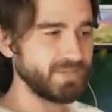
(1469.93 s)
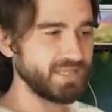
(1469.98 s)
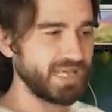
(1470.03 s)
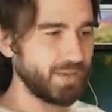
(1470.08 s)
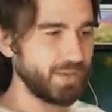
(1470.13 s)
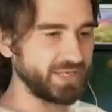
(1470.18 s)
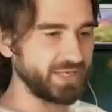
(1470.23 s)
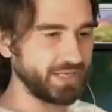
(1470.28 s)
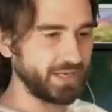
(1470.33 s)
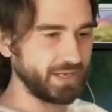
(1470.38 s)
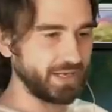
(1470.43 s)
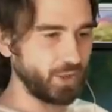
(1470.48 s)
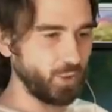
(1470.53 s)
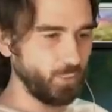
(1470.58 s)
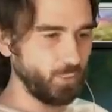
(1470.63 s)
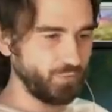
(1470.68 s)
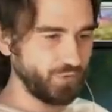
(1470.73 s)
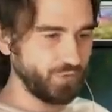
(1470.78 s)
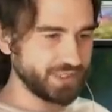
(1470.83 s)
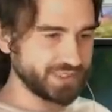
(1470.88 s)
I mean, yeah, I hope
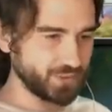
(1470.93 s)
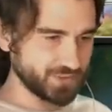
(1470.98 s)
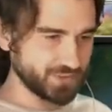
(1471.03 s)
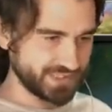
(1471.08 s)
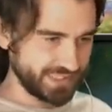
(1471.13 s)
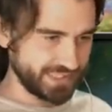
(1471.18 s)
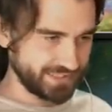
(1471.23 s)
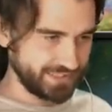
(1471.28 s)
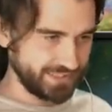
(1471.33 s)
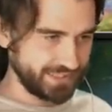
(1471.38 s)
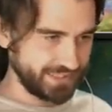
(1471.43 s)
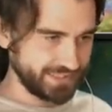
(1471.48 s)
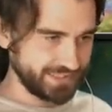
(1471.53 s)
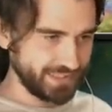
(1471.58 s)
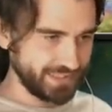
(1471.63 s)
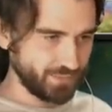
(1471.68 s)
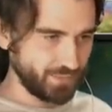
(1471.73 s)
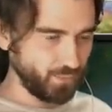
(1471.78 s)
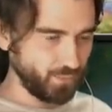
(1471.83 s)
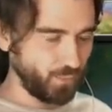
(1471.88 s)
for his own sake that I can deal
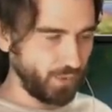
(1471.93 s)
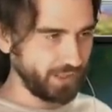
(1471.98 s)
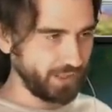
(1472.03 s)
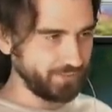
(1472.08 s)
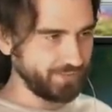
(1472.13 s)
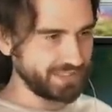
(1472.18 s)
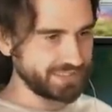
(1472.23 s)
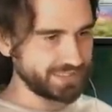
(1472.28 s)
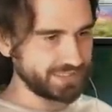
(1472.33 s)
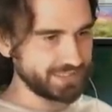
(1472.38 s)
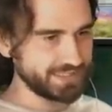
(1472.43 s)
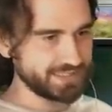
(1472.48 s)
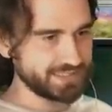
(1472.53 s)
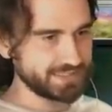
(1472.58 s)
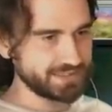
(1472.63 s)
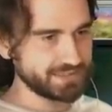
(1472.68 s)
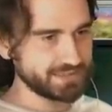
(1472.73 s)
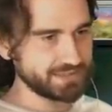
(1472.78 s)
with one of these at least.